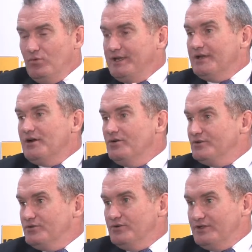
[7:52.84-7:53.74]
We
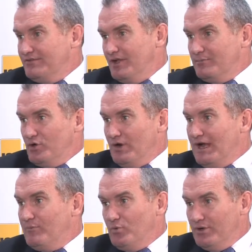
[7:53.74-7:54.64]
encourage you to develop your
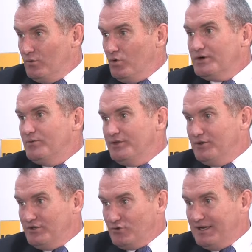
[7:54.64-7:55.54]
app and we'll work with you
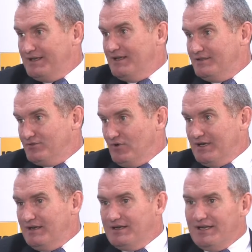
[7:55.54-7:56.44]
to try to get it to
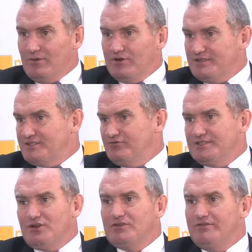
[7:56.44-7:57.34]
run on the camera. And as a
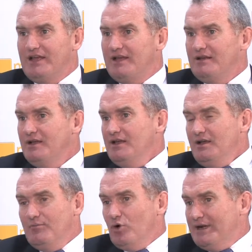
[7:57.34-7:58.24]
result of that,
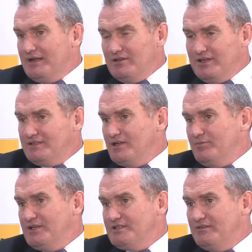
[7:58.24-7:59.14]
more analytics
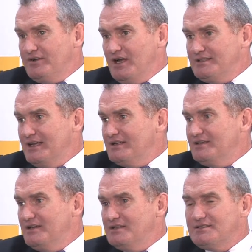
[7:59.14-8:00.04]
companies have
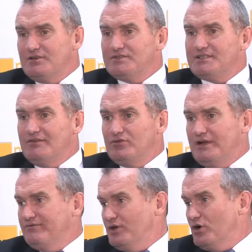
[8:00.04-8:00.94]
contacted us. There's several
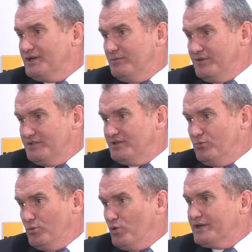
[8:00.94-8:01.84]
MVR companies that
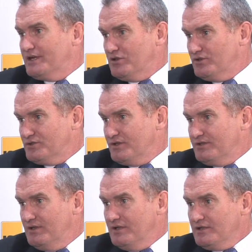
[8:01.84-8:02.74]
we're working
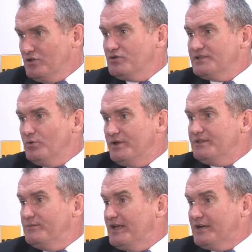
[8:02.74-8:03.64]
closely
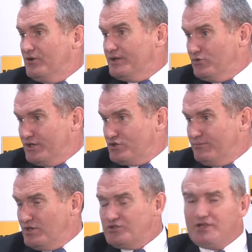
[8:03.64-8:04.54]
with to make our
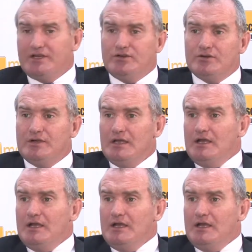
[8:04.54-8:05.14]
integration much tighter.